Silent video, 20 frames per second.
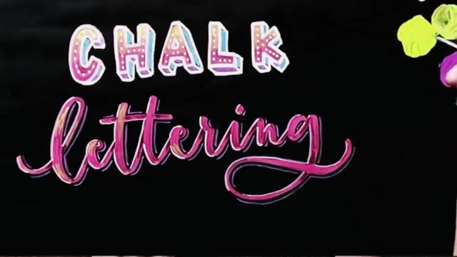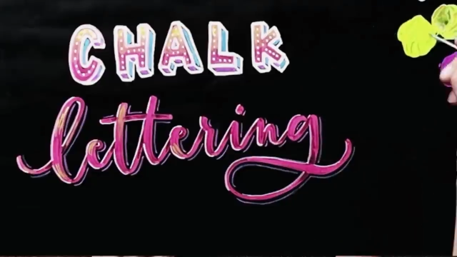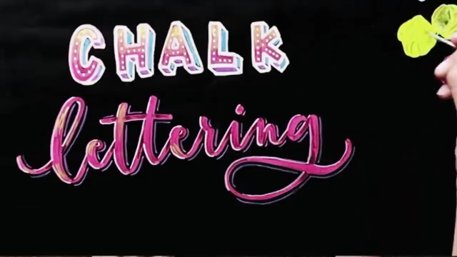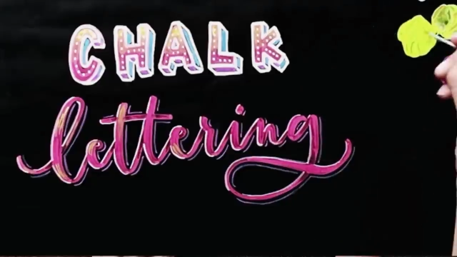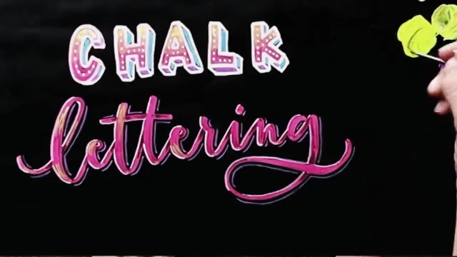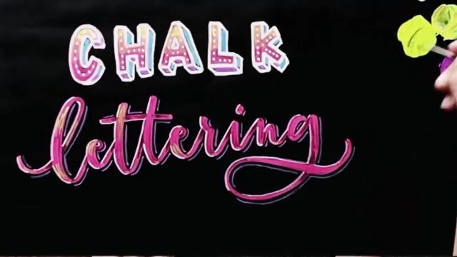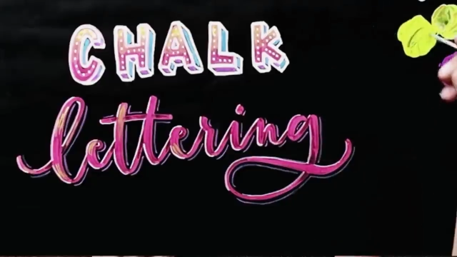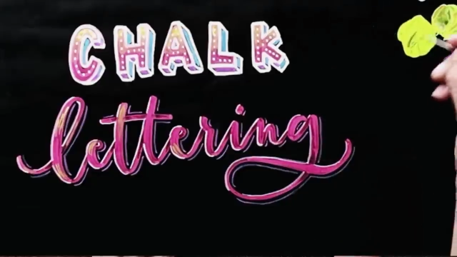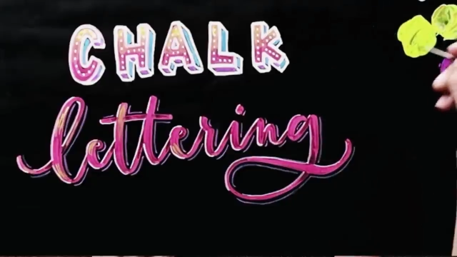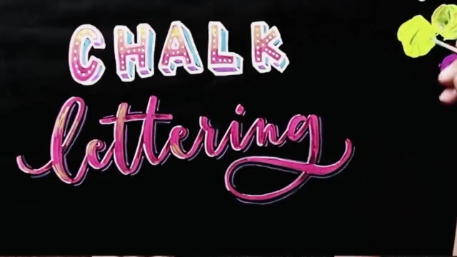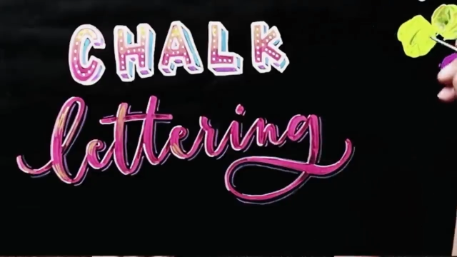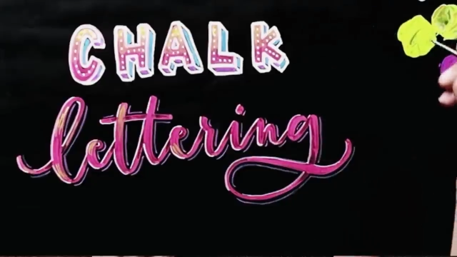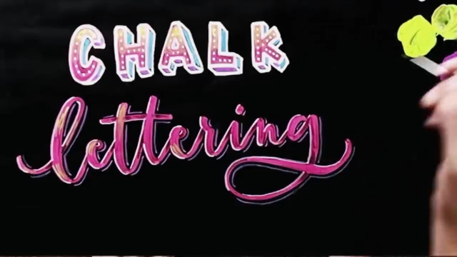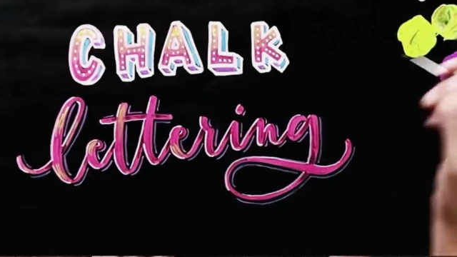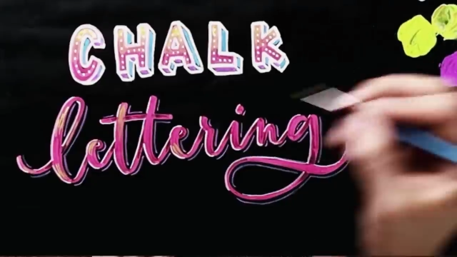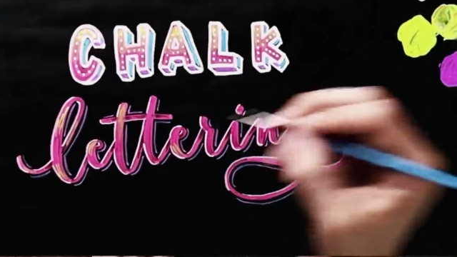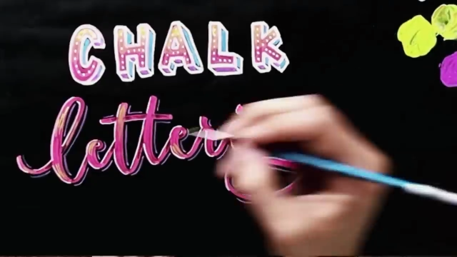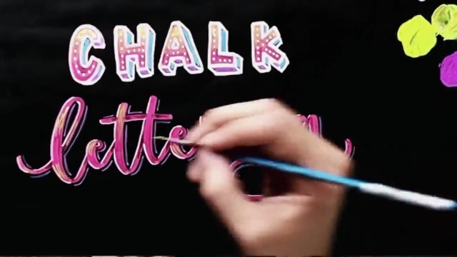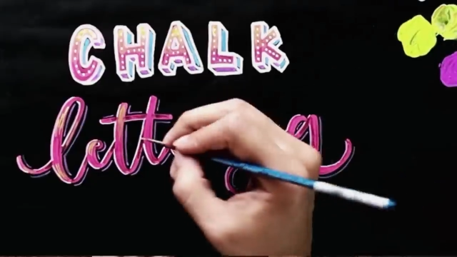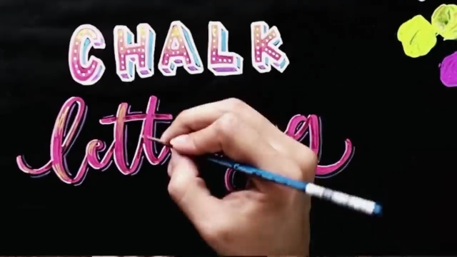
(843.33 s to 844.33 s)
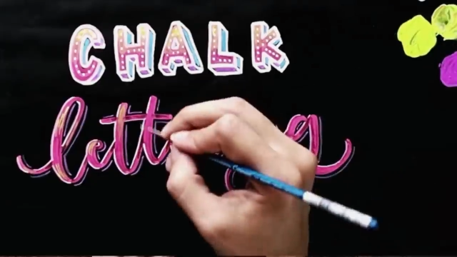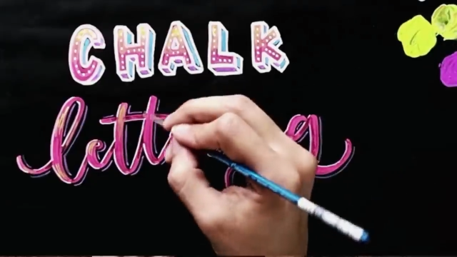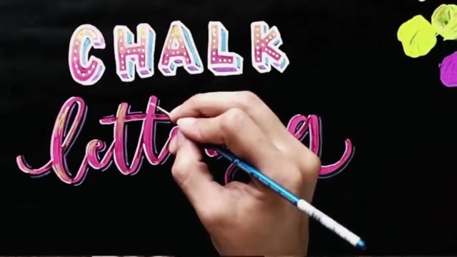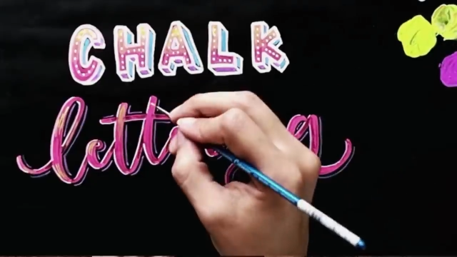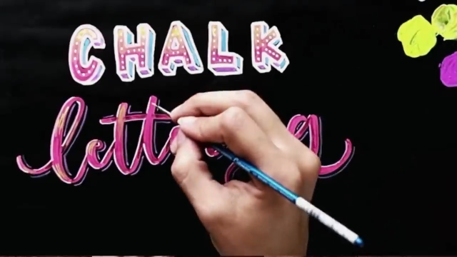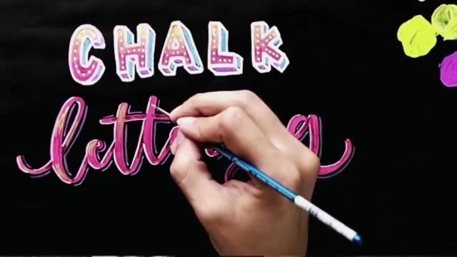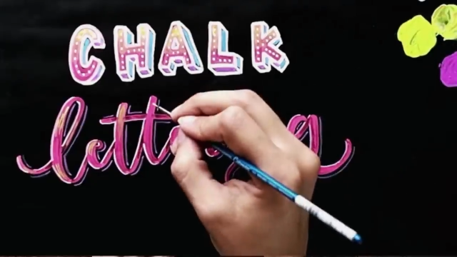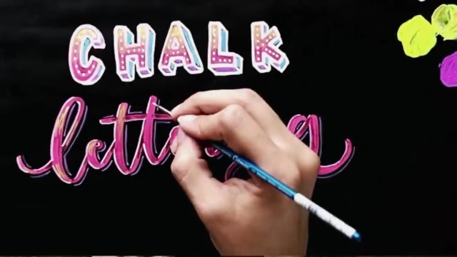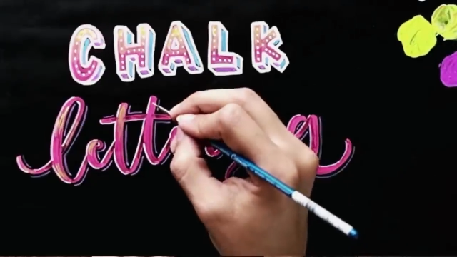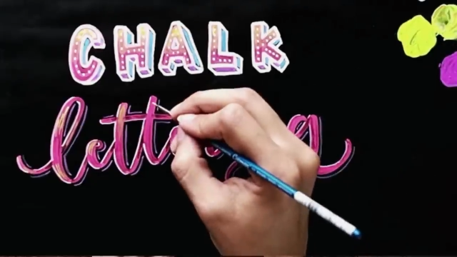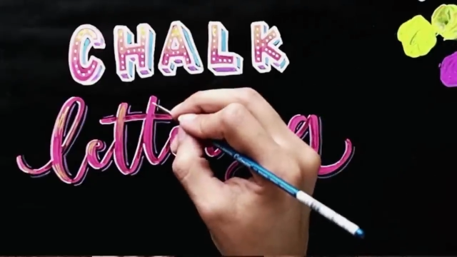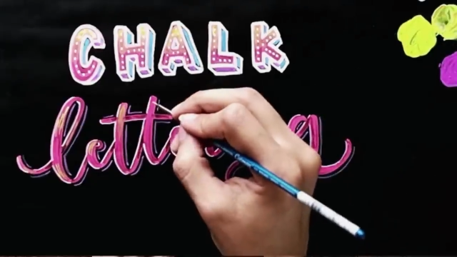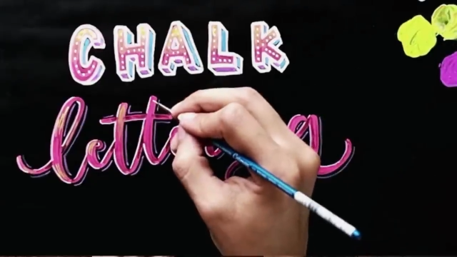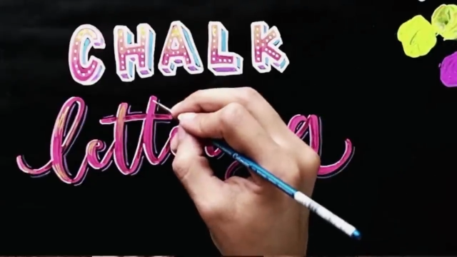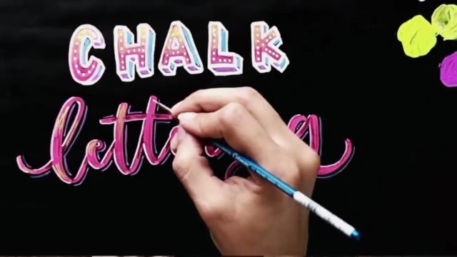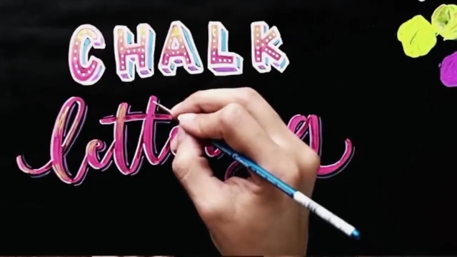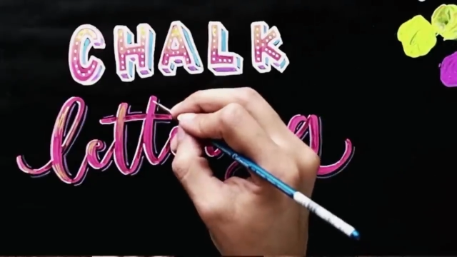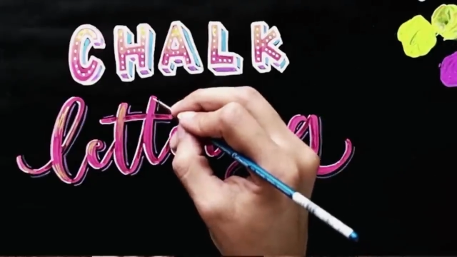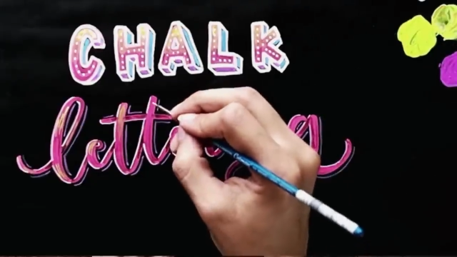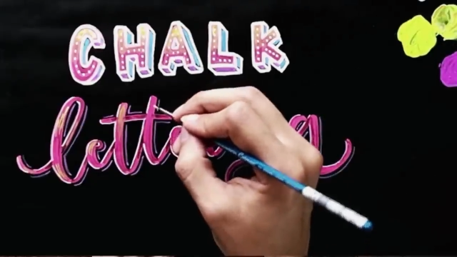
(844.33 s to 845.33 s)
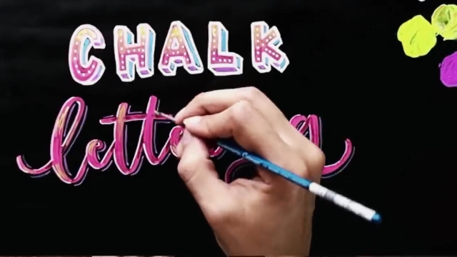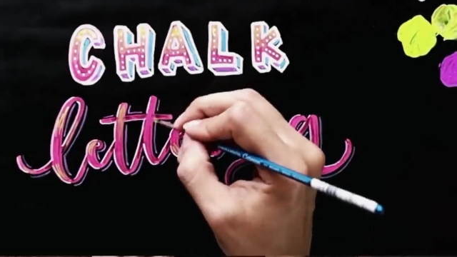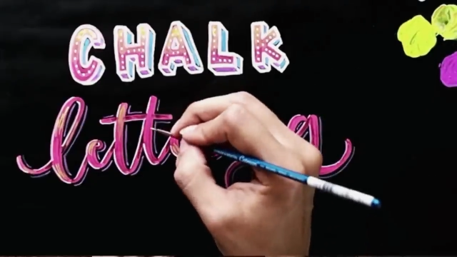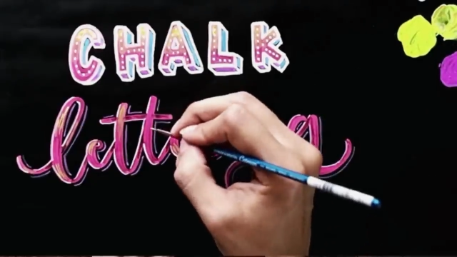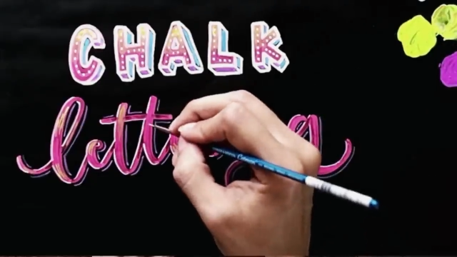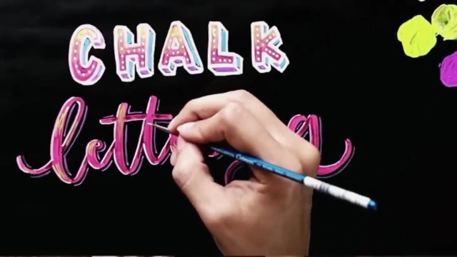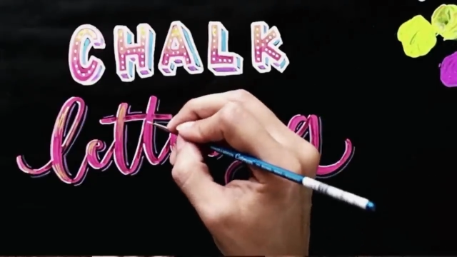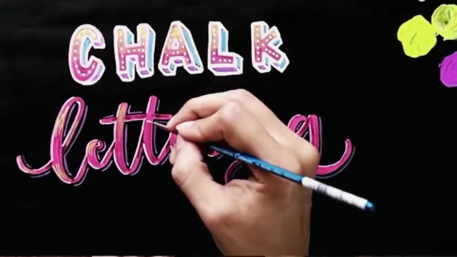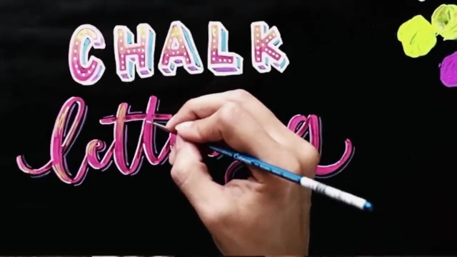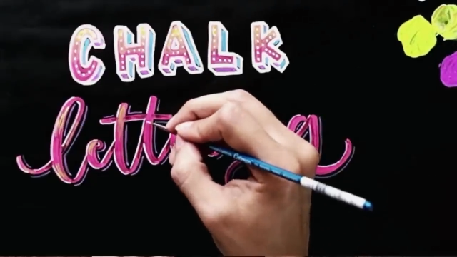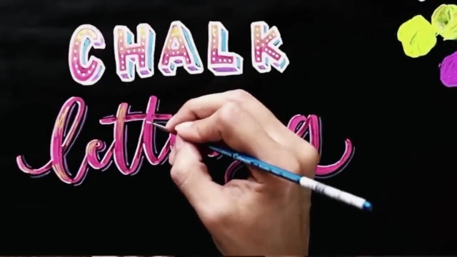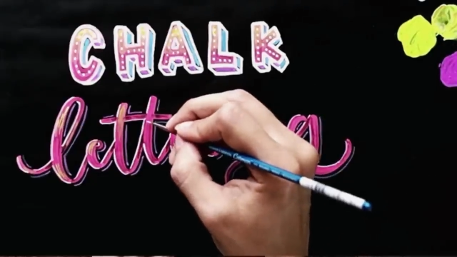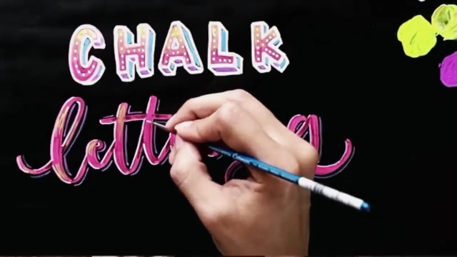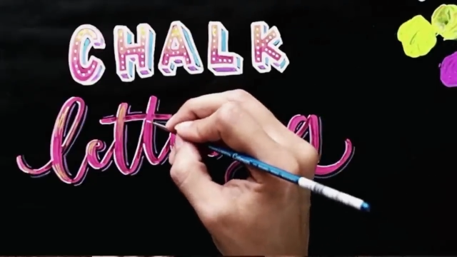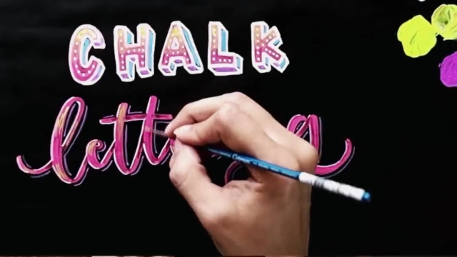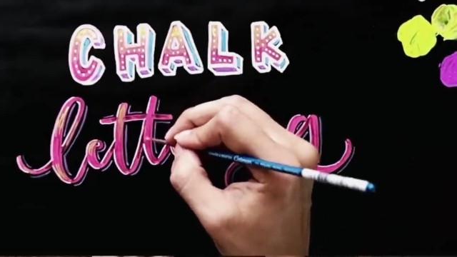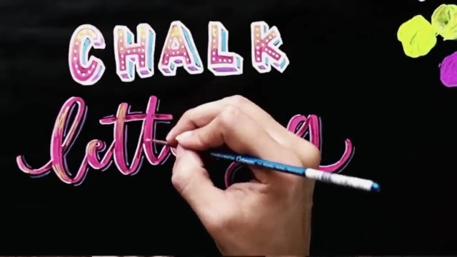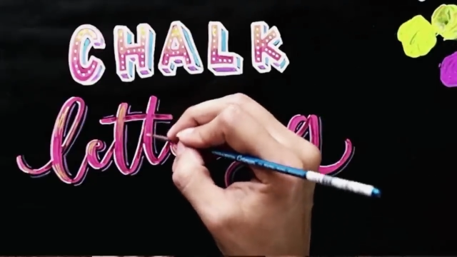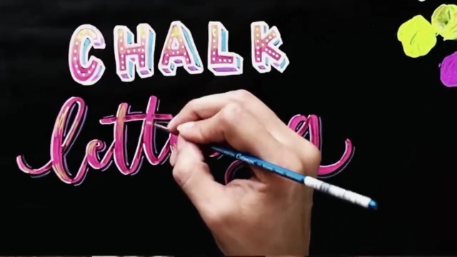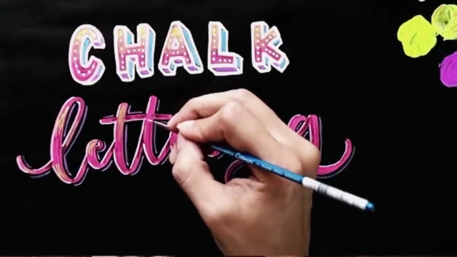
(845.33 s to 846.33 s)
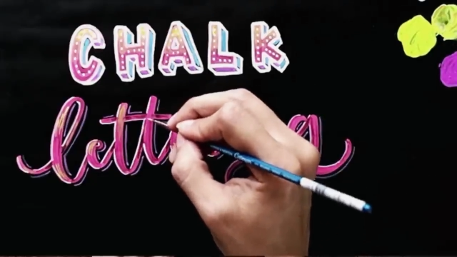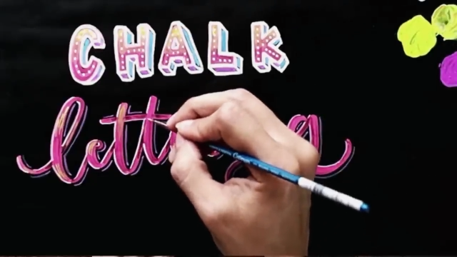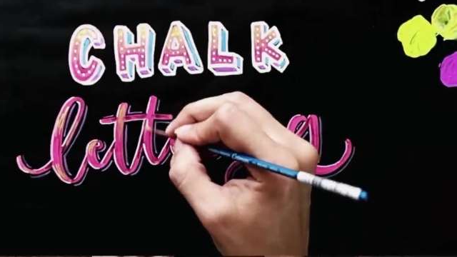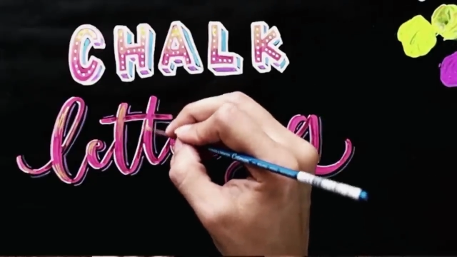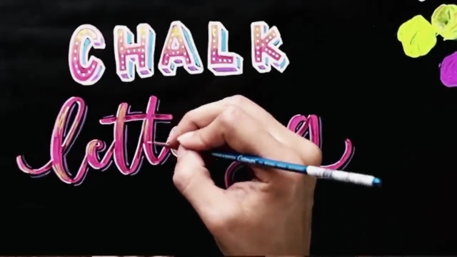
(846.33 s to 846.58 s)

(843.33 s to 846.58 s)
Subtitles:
(no speaker visible)